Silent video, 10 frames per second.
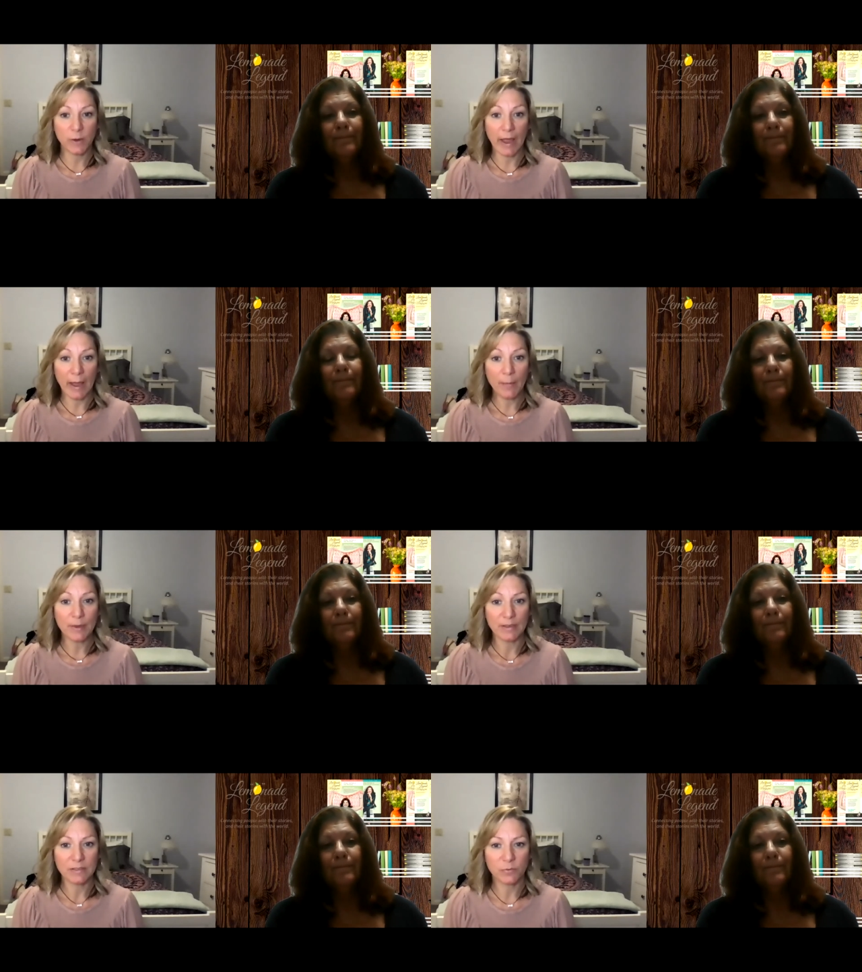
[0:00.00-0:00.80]

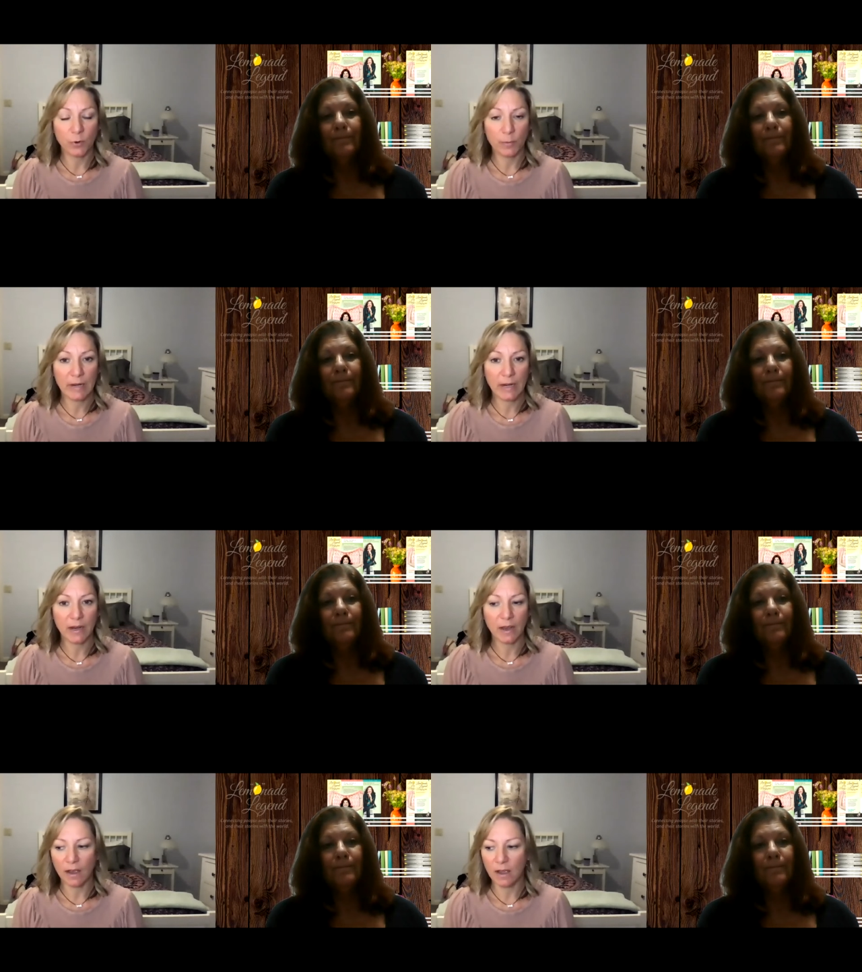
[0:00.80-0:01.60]
Speaker 1: happened for
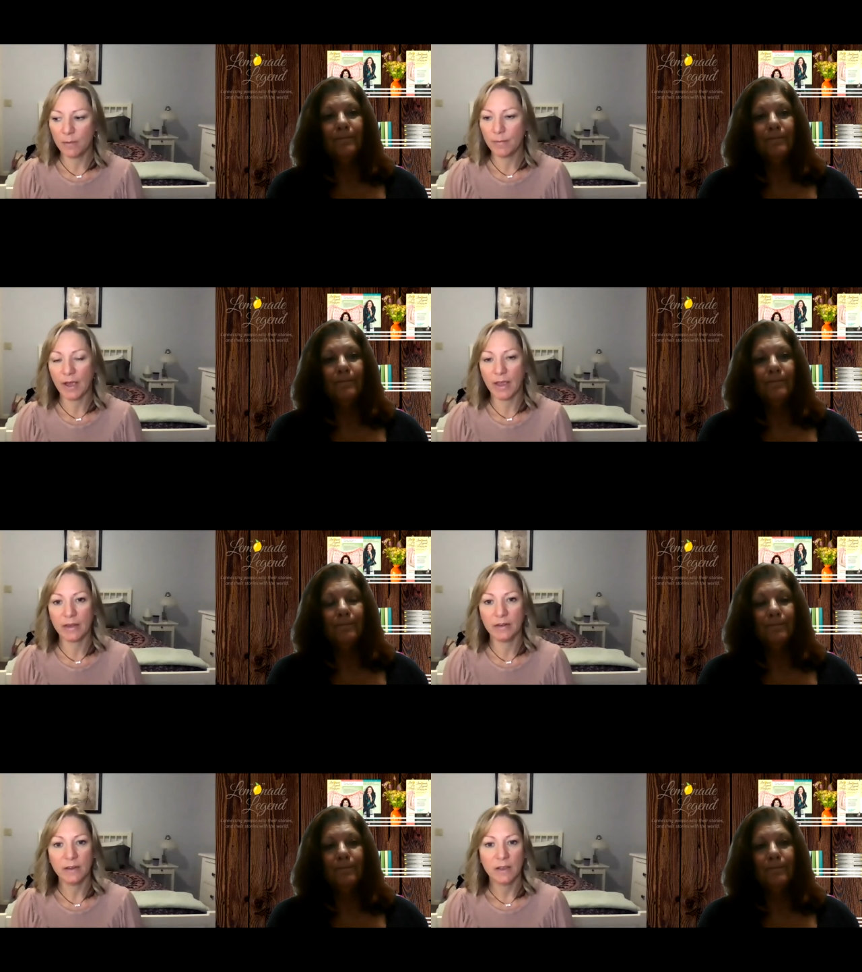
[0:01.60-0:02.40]
me. Um,
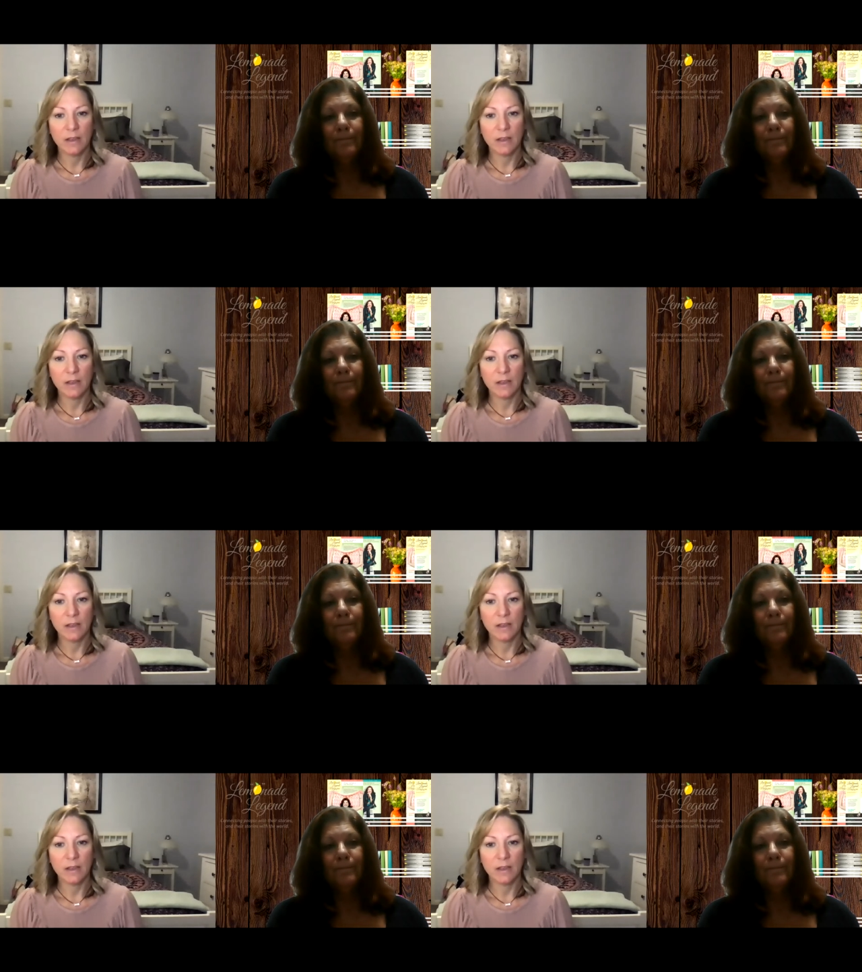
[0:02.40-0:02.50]
I